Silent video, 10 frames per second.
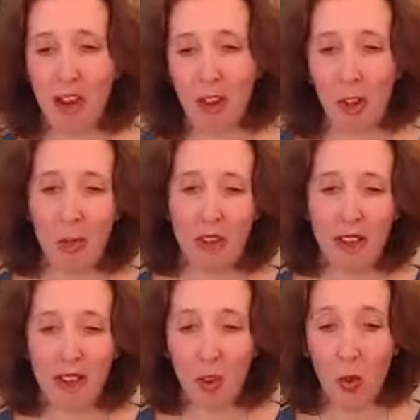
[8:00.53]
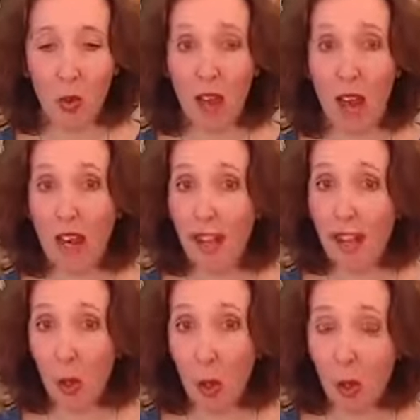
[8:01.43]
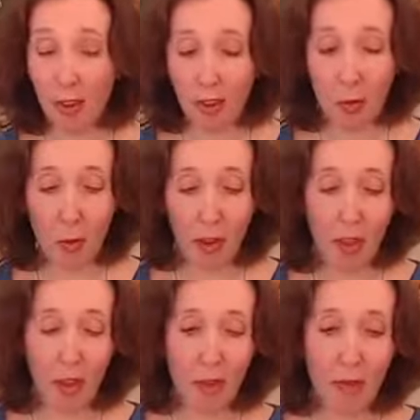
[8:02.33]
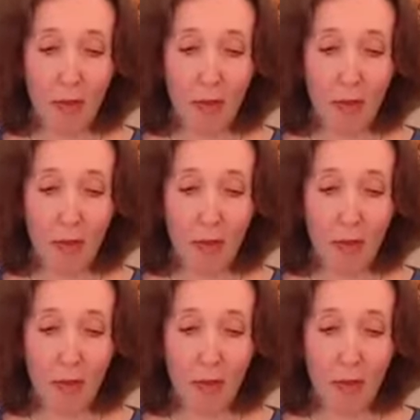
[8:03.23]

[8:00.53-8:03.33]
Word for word: a couple of days ago and I had a little one this morning too.